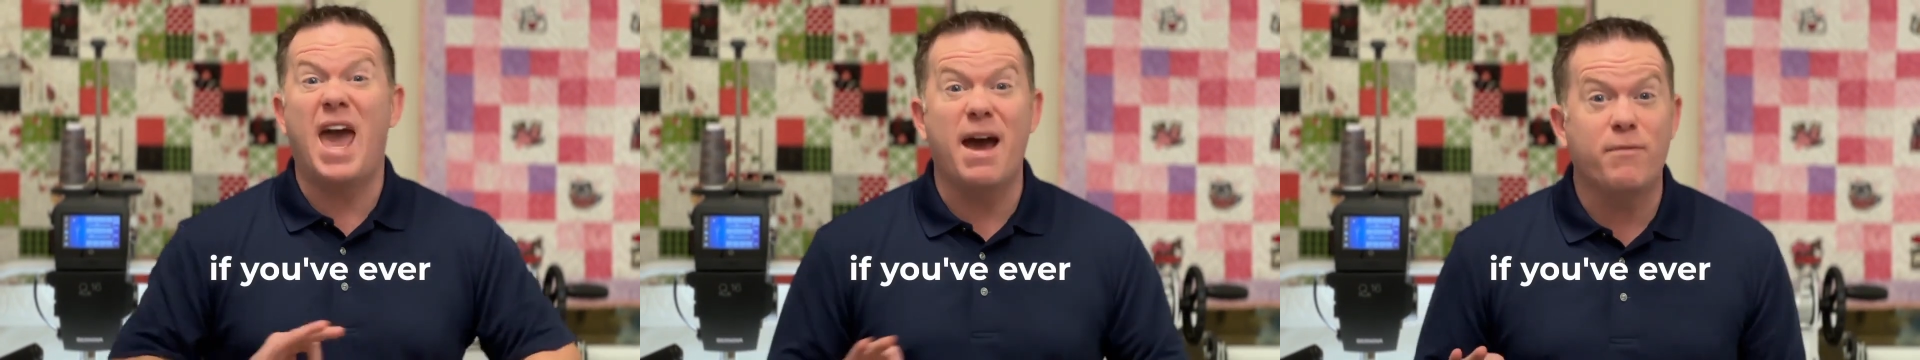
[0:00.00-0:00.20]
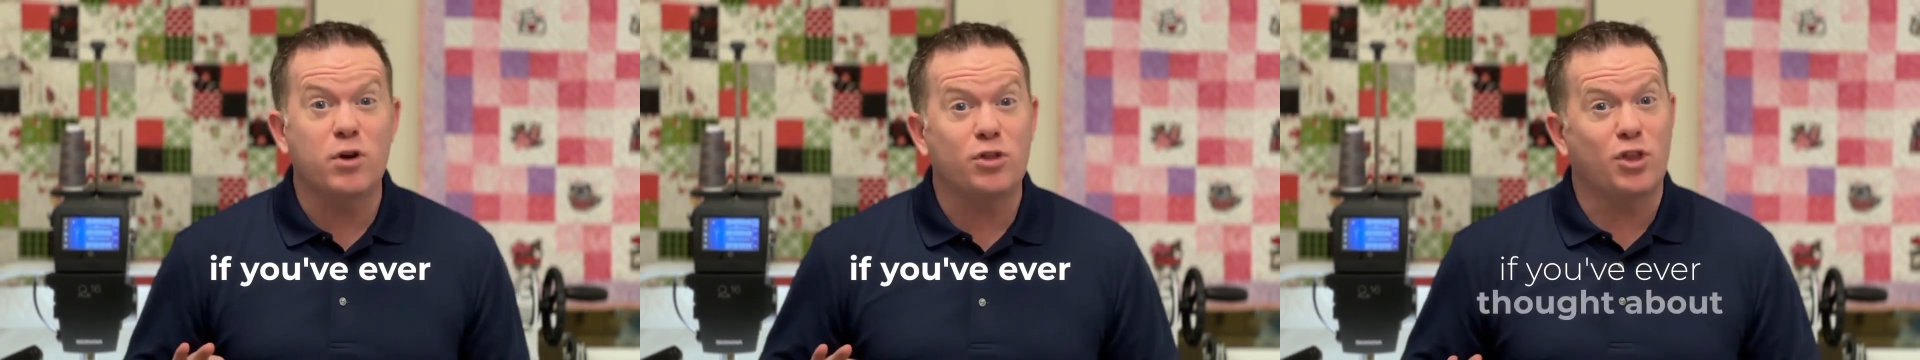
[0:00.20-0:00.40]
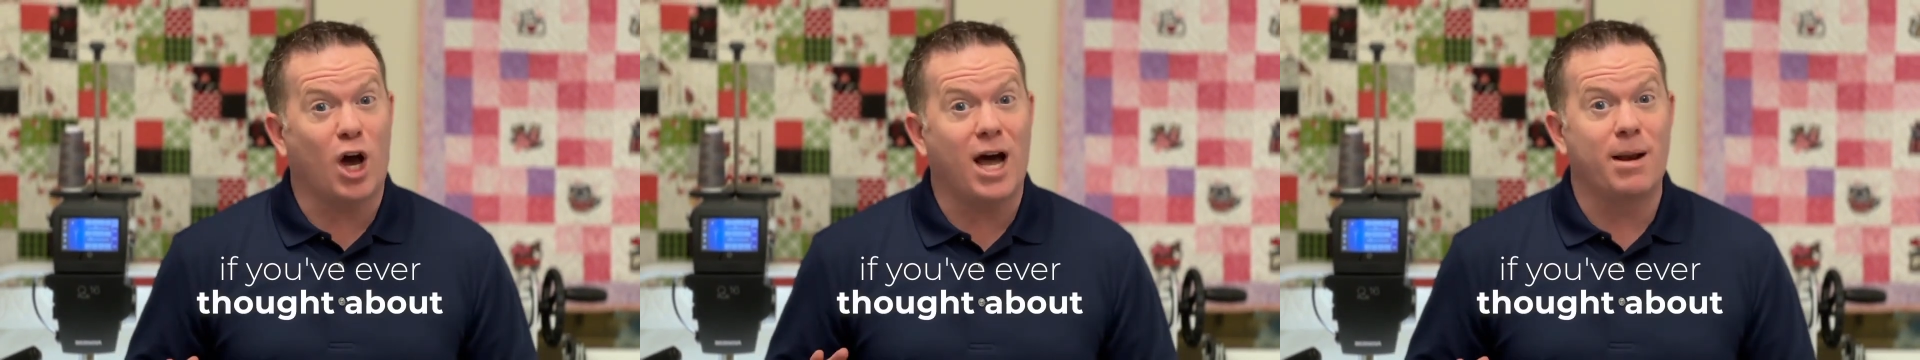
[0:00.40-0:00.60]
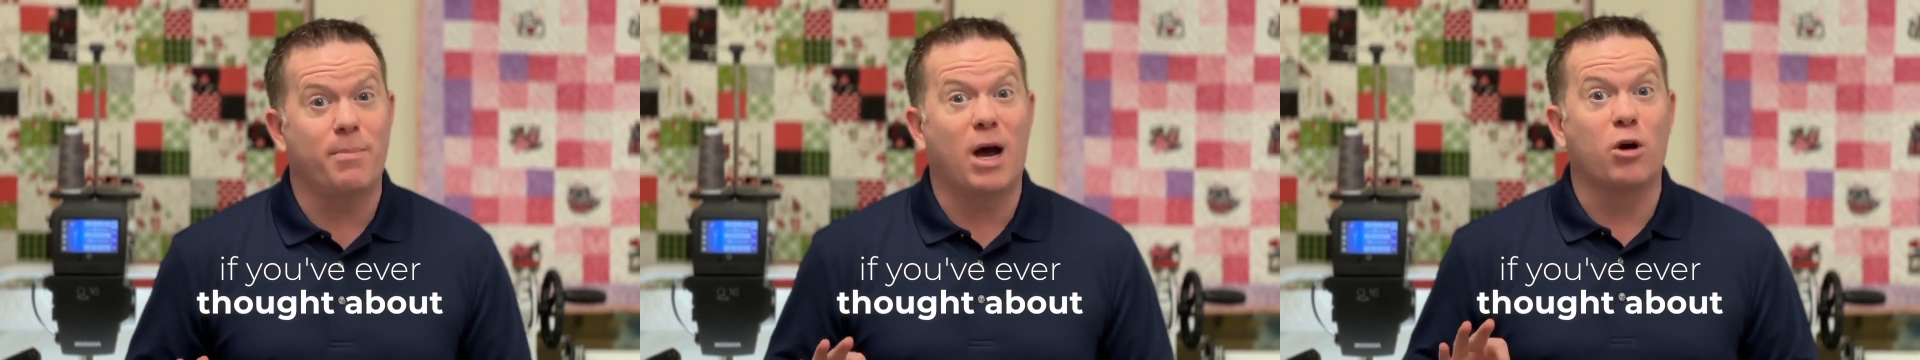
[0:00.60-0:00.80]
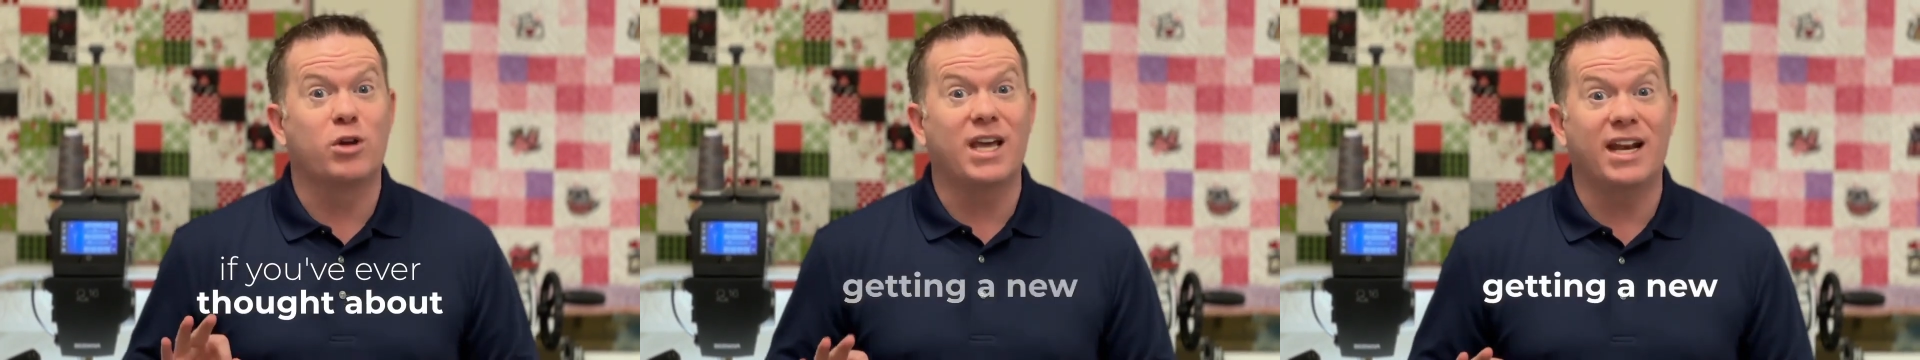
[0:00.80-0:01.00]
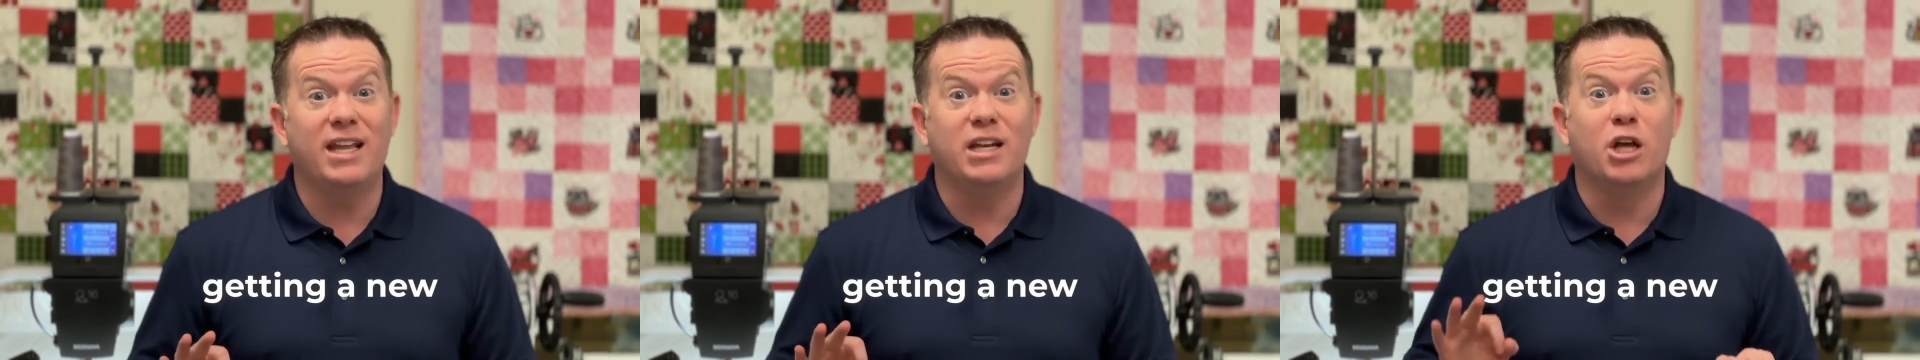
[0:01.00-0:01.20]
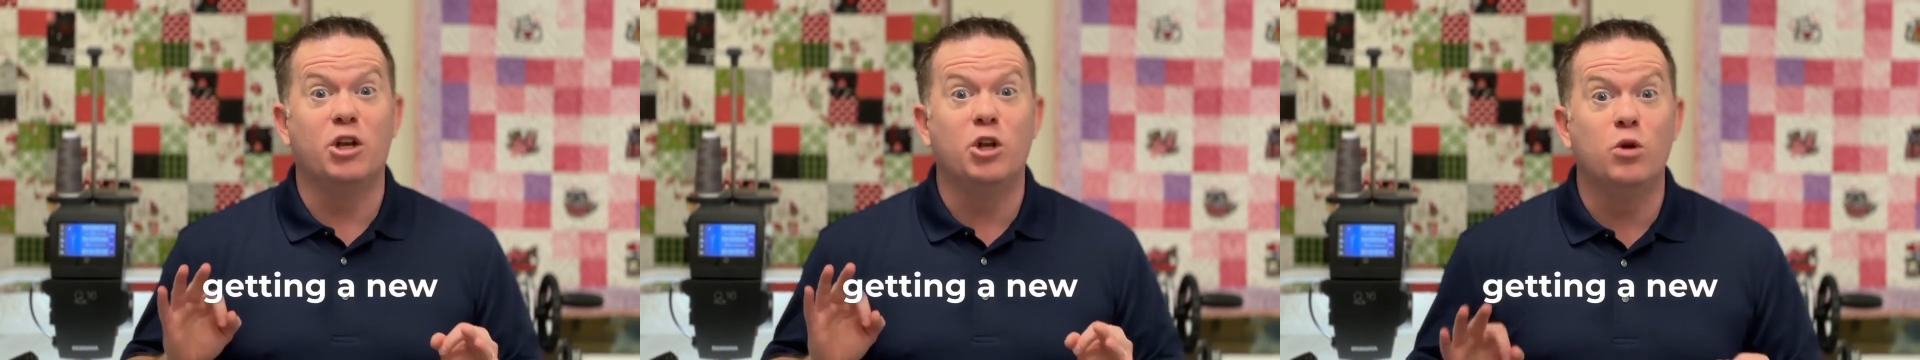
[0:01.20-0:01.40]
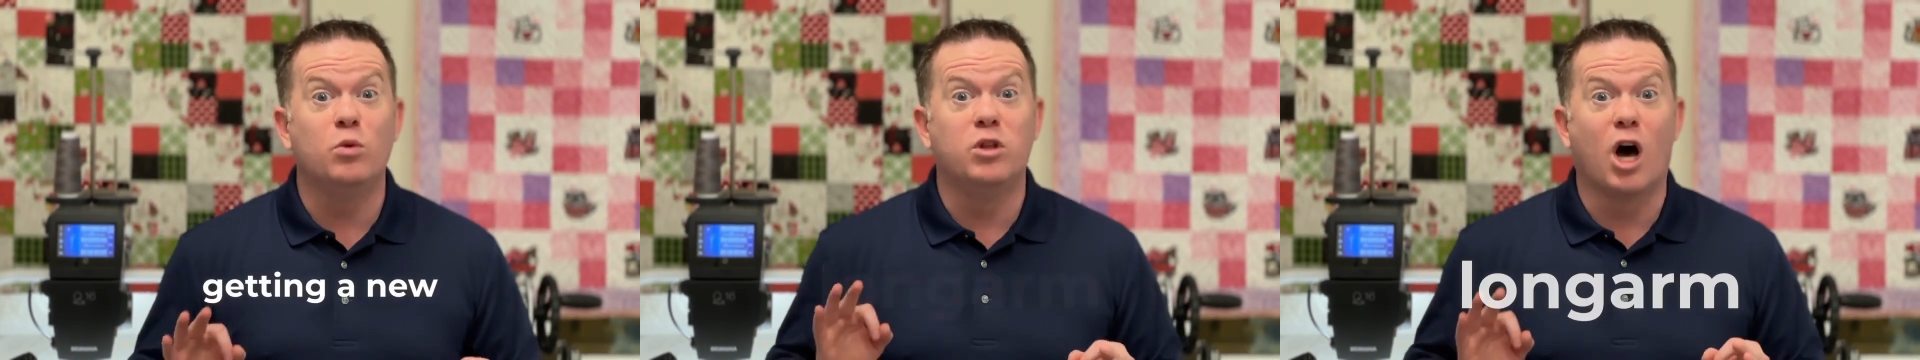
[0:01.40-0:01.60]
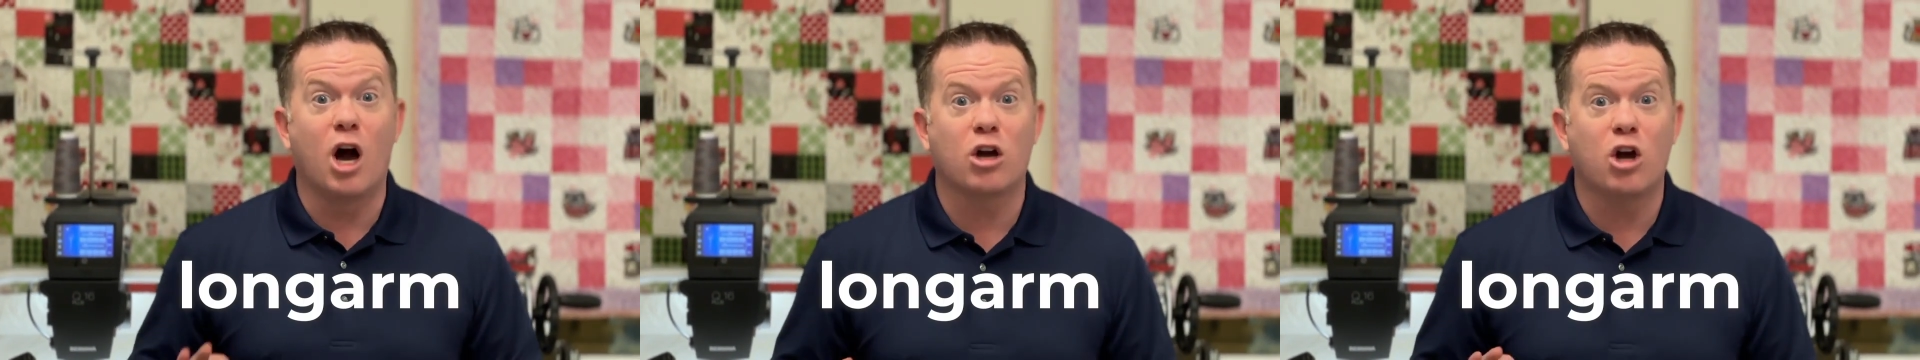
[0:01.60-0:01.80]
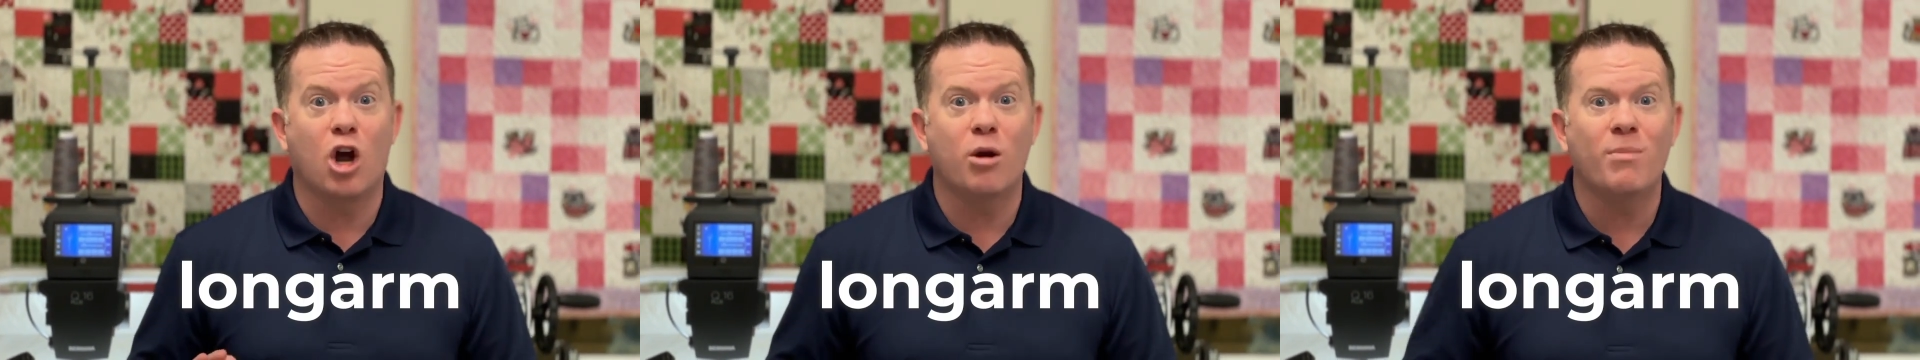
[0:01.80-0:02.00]
ever thought about getting a new
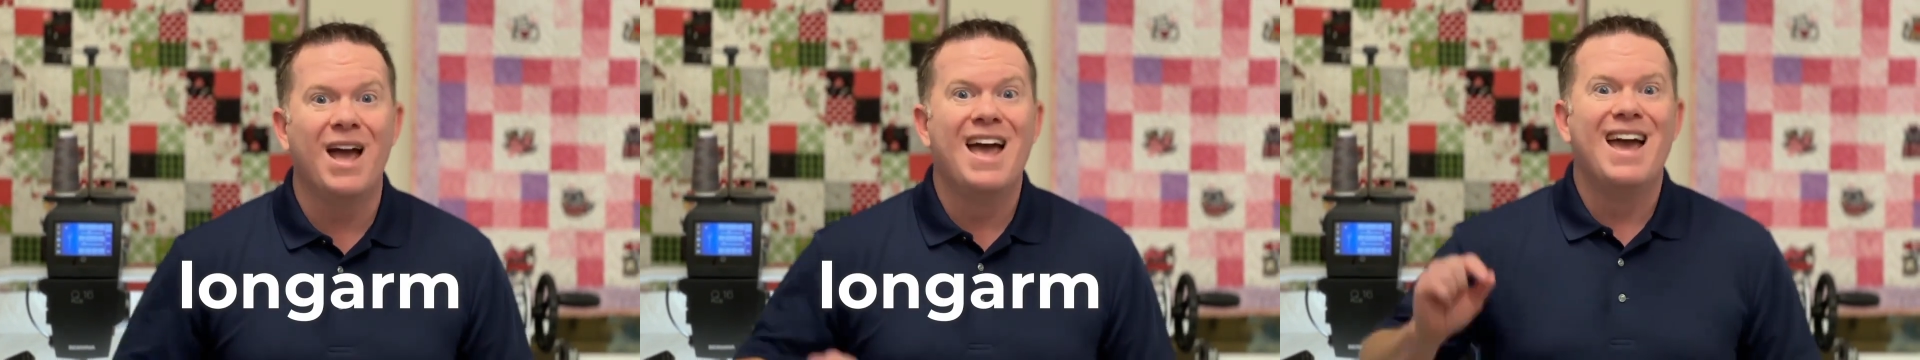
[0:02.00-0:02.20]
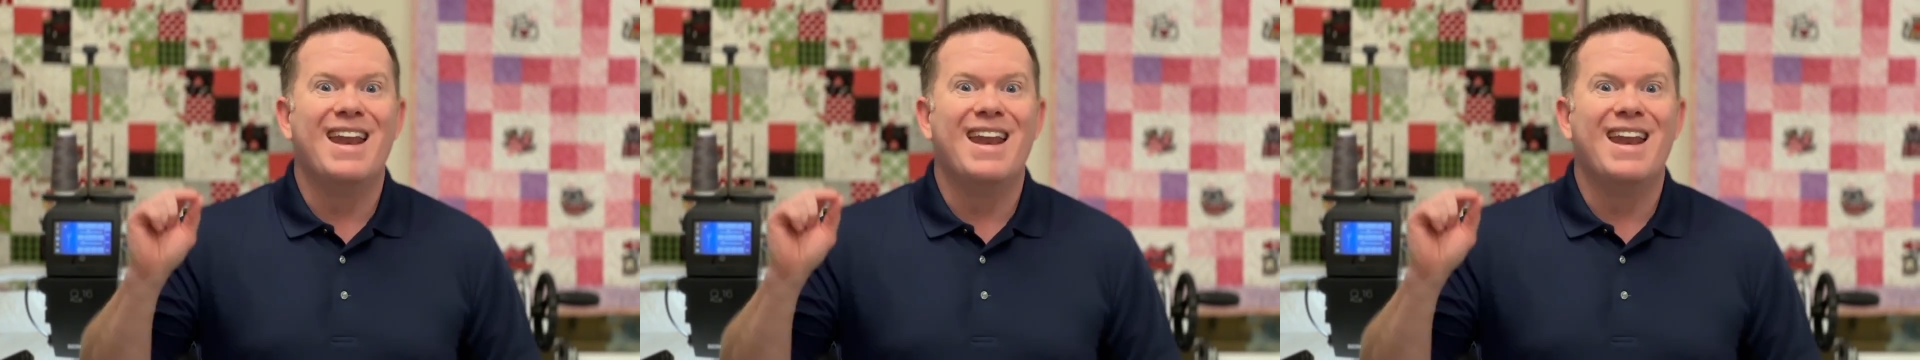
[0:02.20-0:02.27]
long arm,